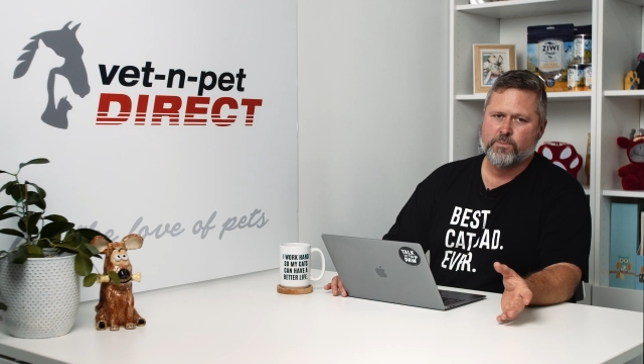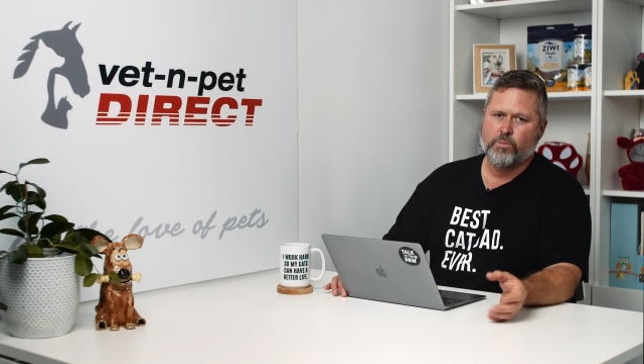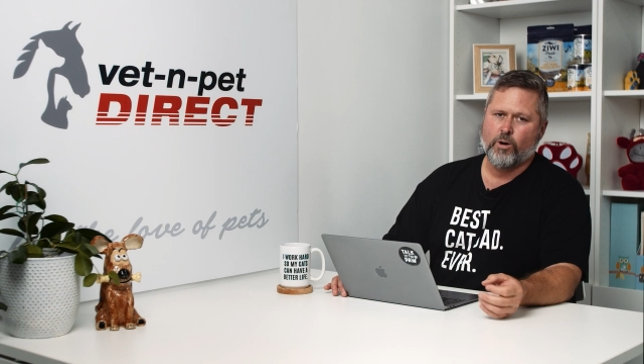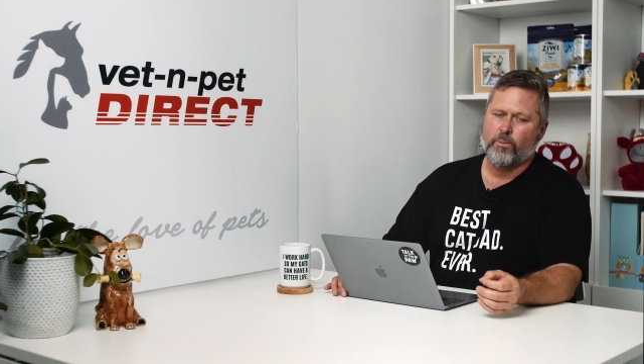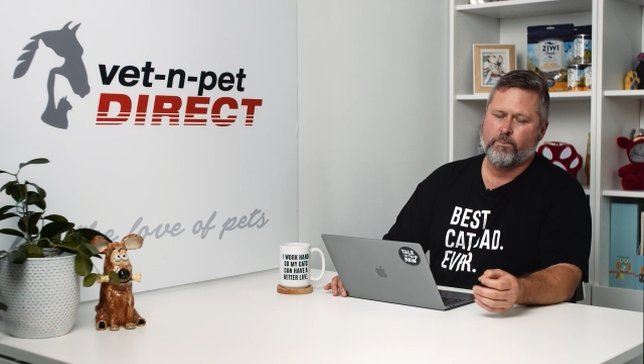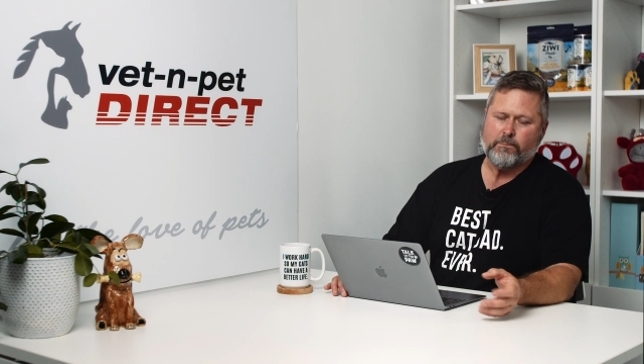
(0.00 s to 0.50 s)

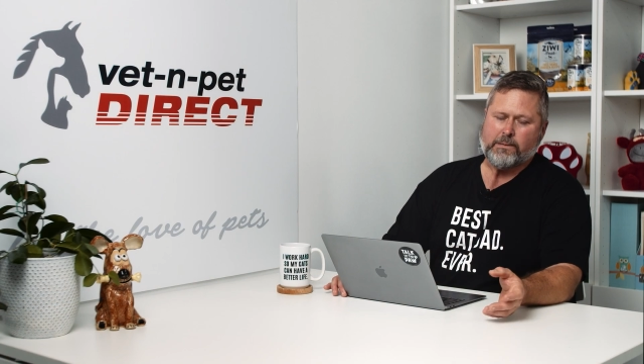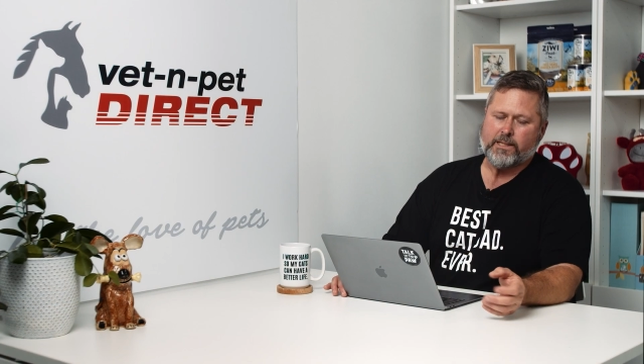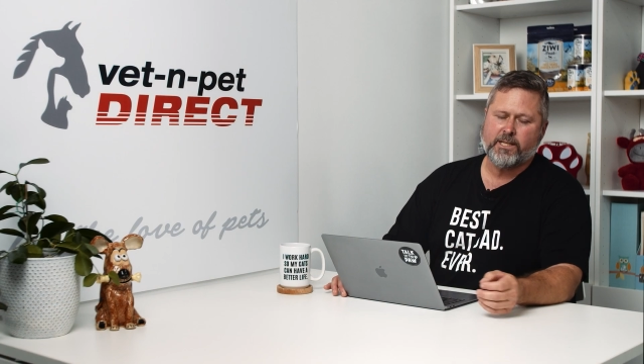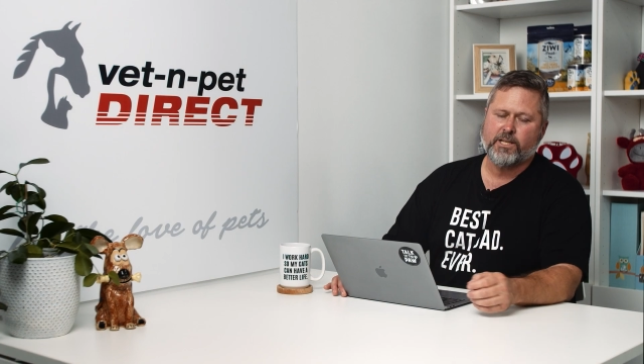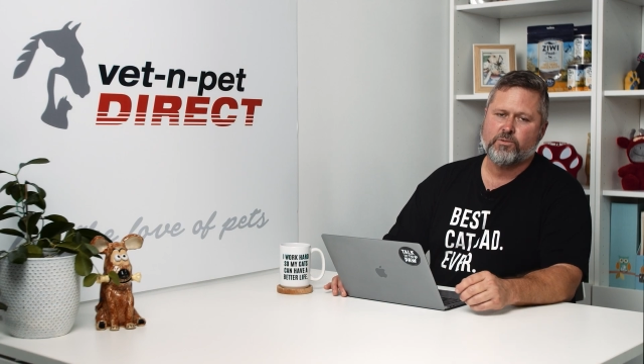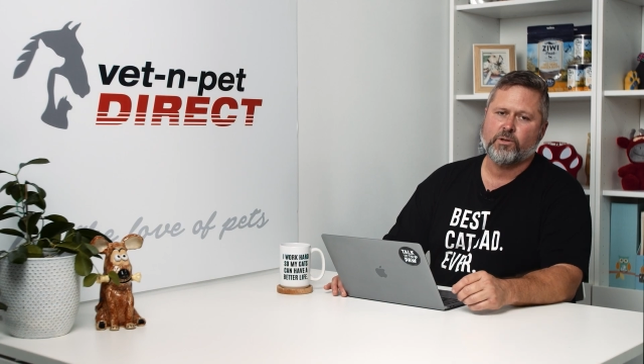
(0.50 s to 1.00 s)
pop,
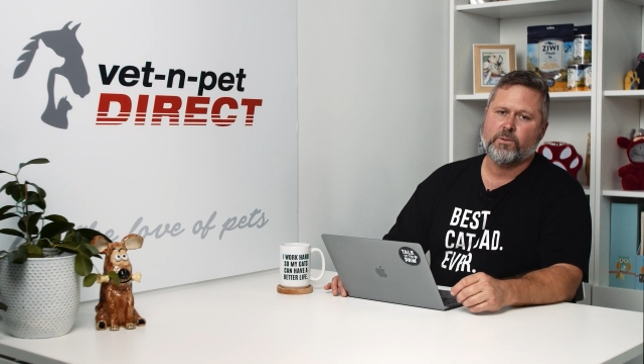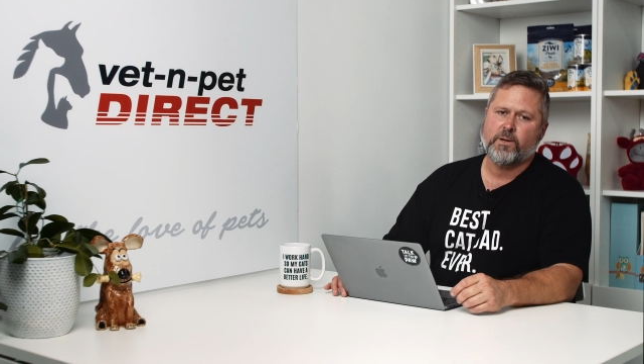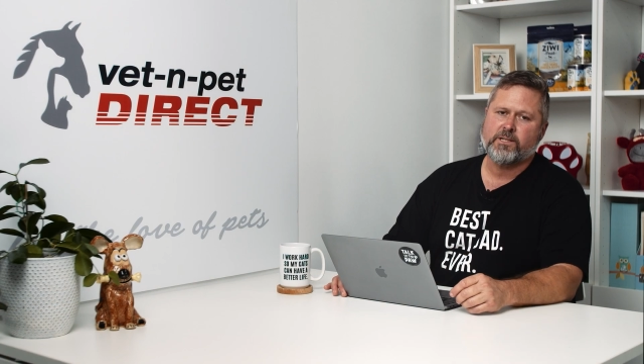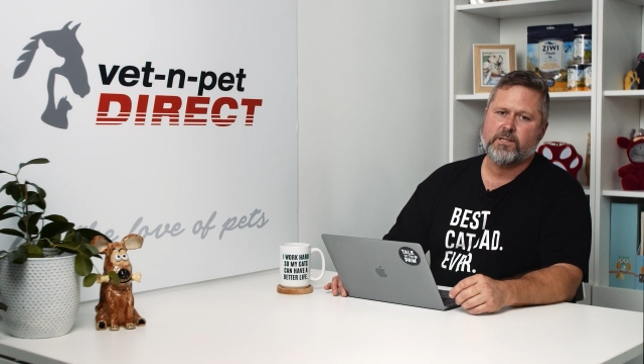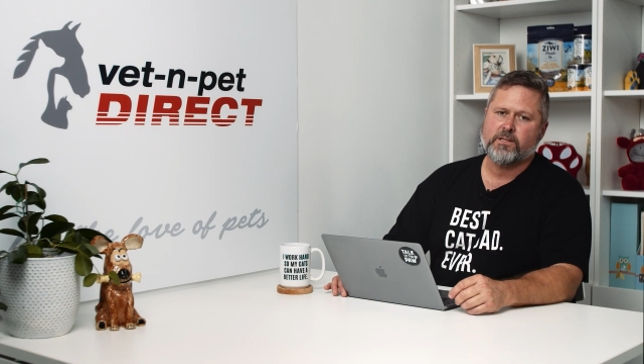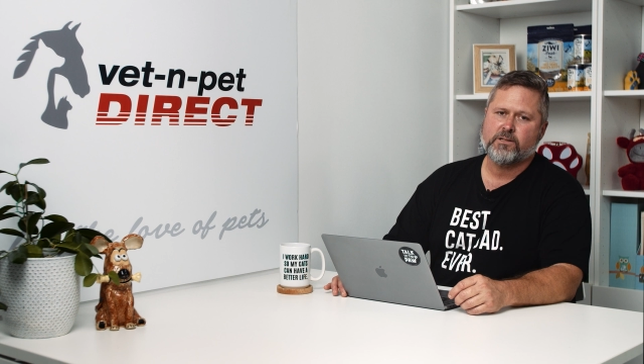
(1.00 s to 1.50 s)
it gets really
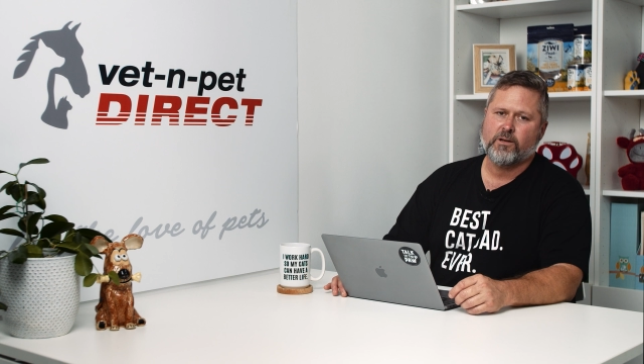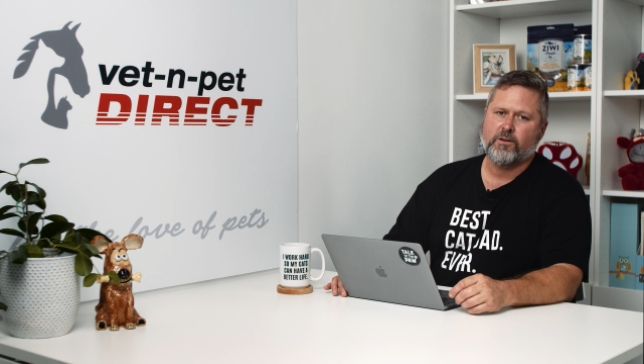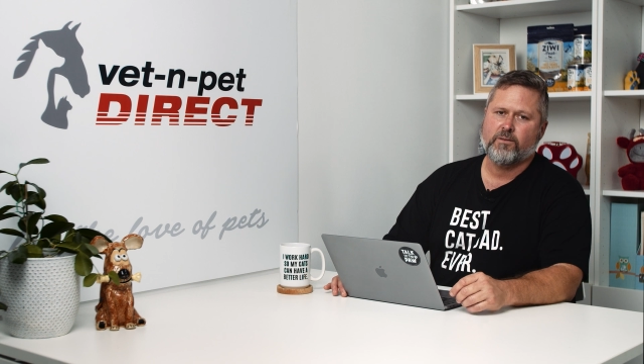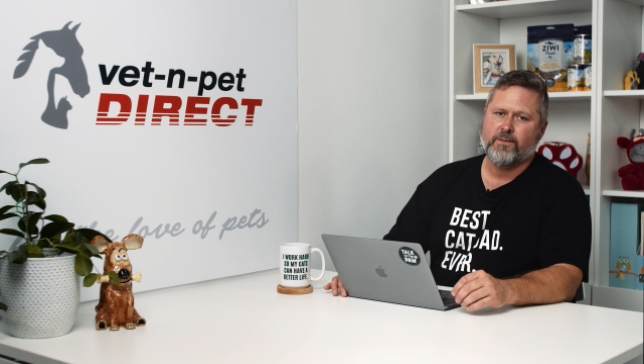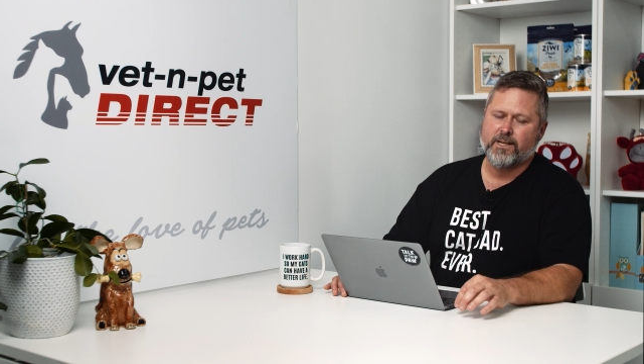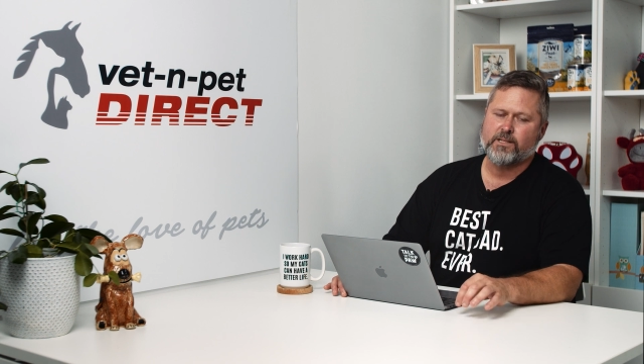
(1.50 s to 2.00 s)
messy. So
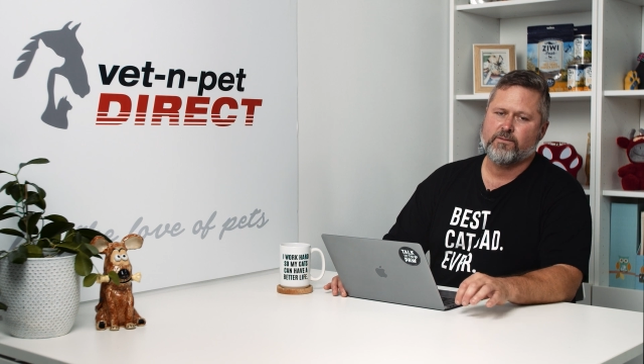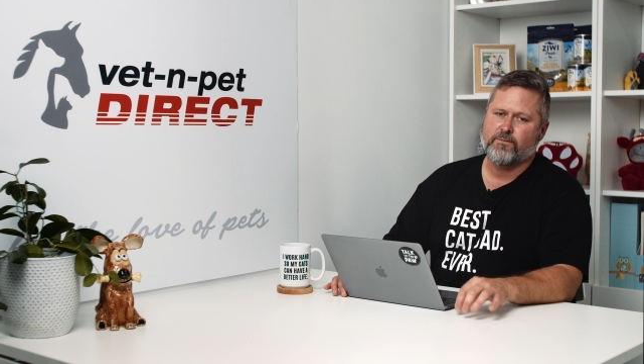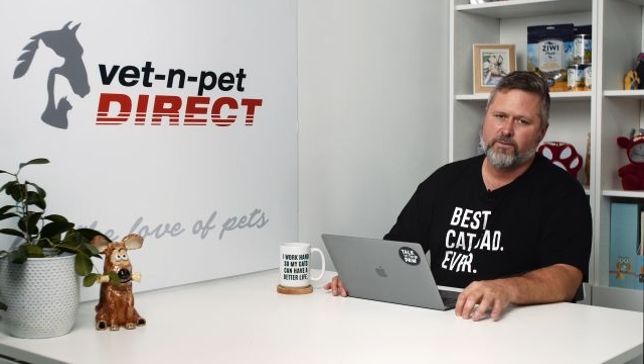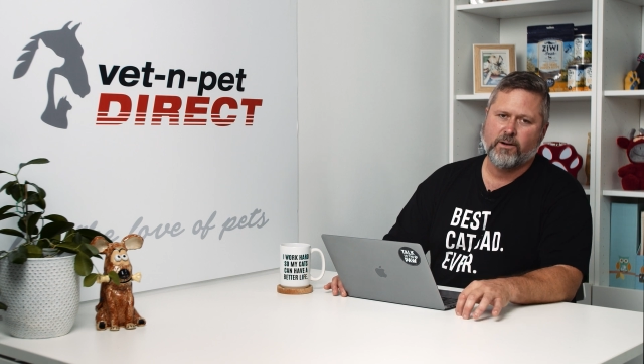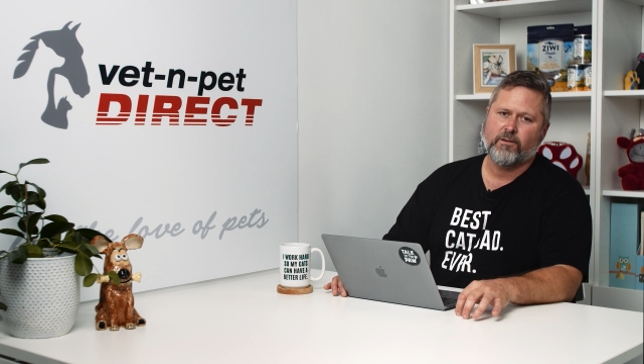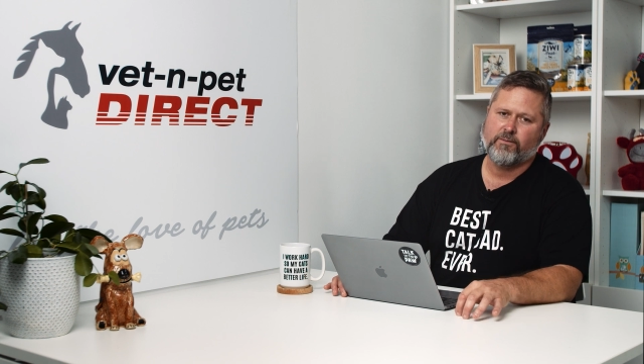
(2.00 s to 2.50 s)
that is
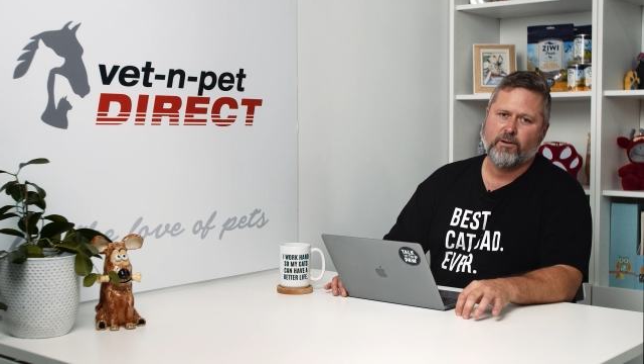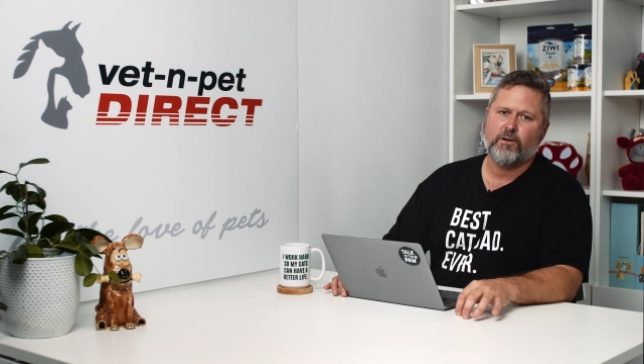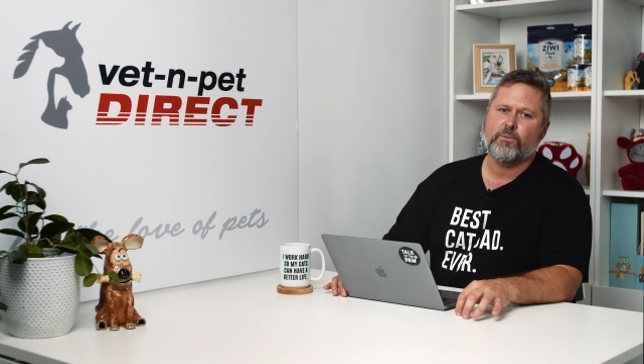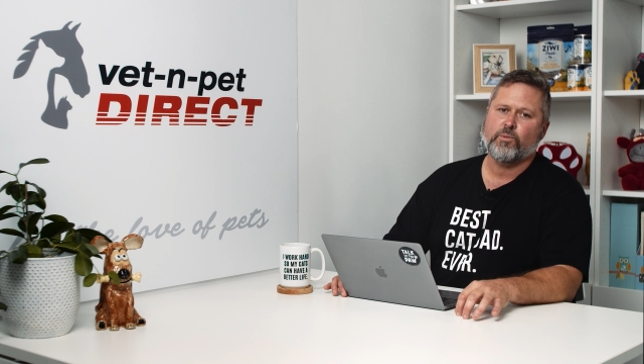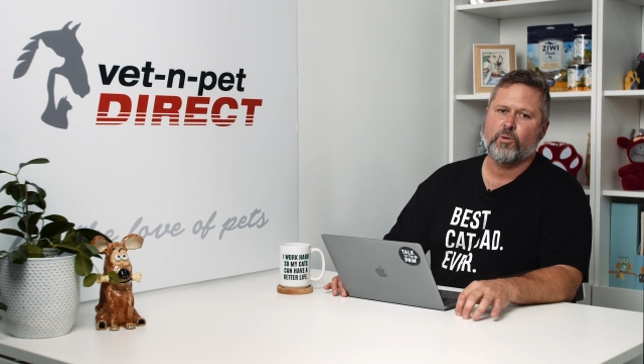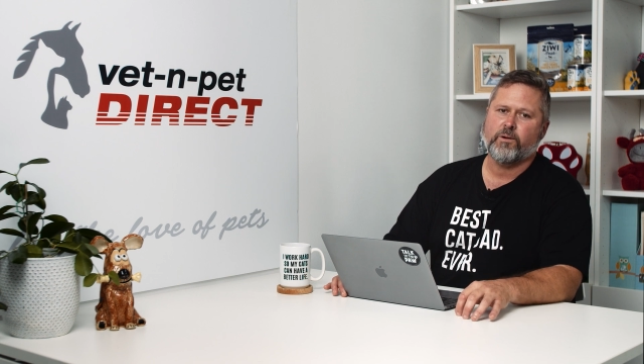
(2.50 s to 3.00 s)
very, very
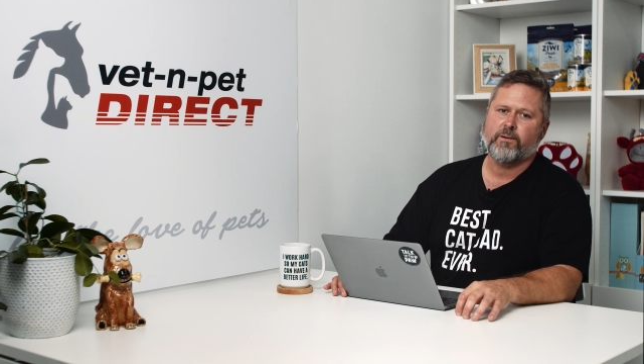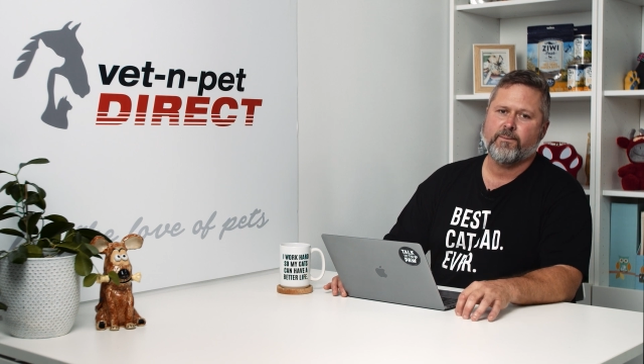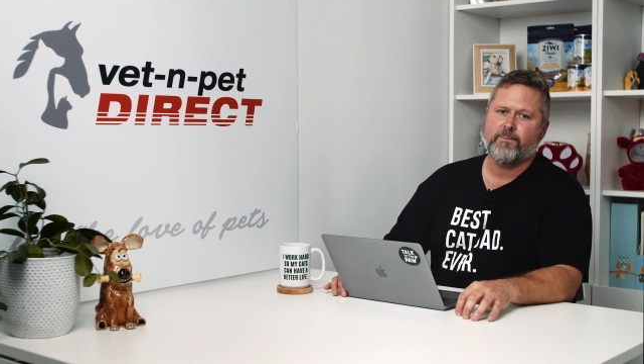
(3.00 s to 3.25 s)
important.